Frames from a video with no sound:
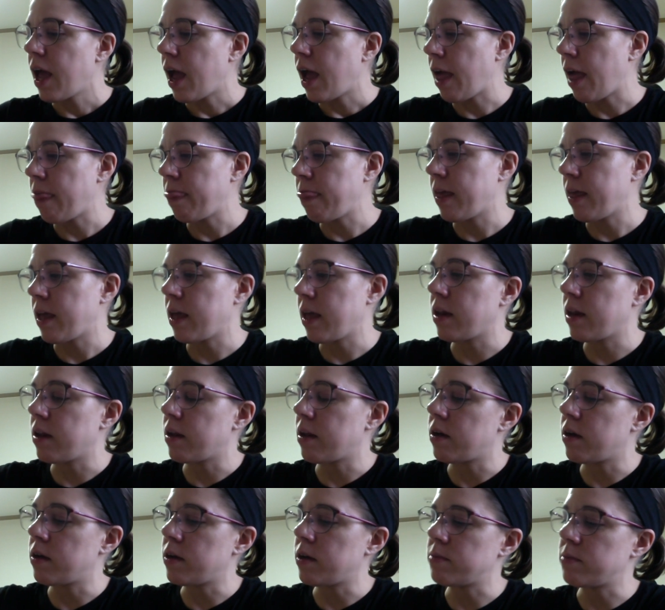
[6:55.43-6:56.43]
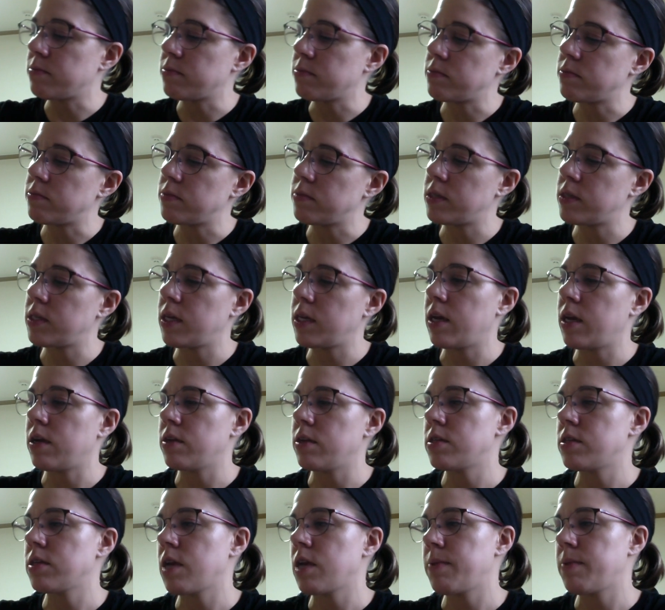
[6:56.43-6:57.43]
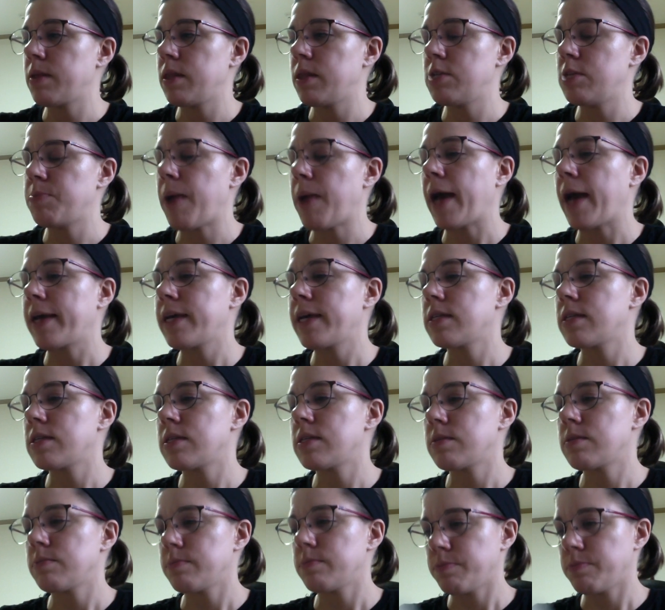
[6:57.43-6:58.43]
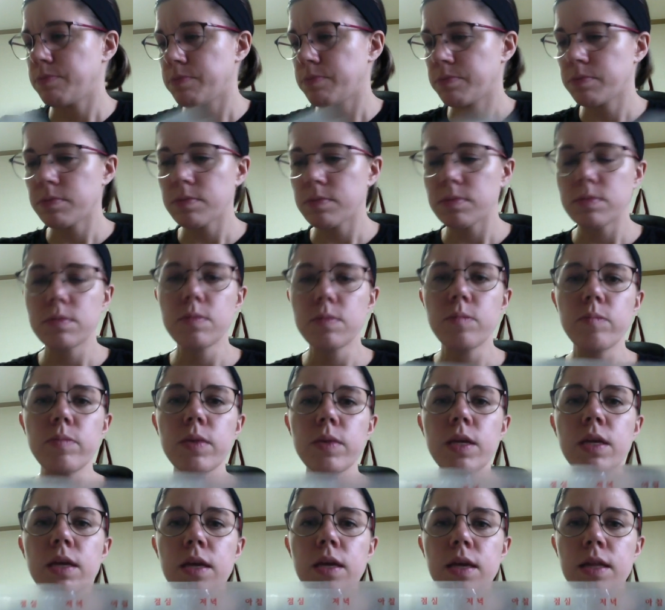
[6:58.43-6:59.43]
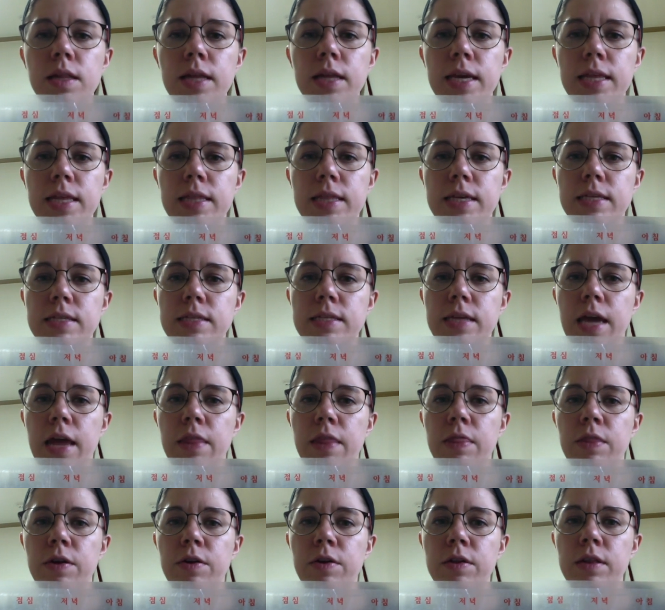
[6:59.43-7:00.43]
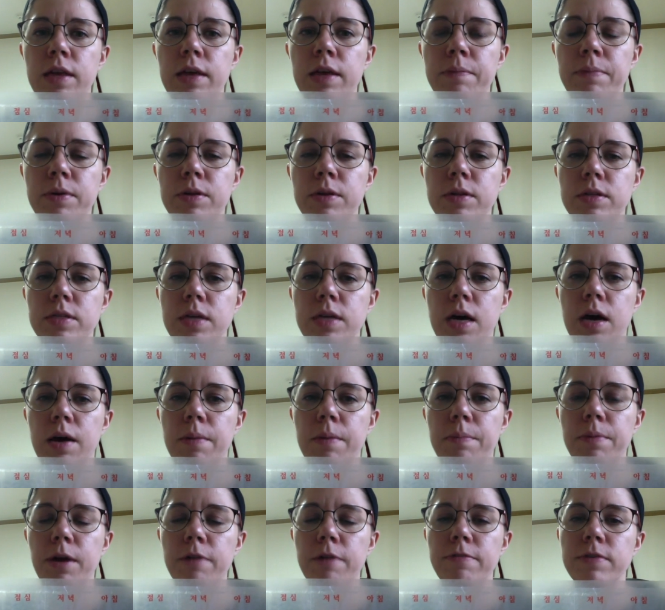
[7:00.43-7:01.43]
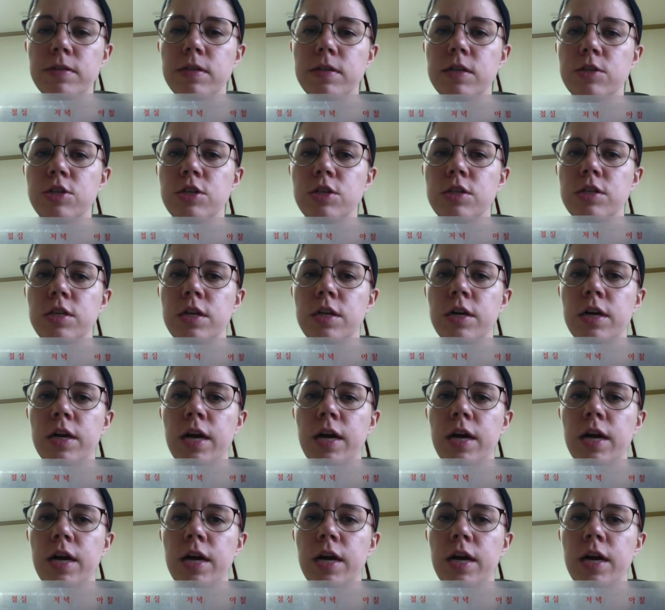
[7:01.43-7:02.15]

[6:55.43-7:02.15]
And then, see, it'll just come in these packets like this, and they're labeled breakfast, lunch, and dinner,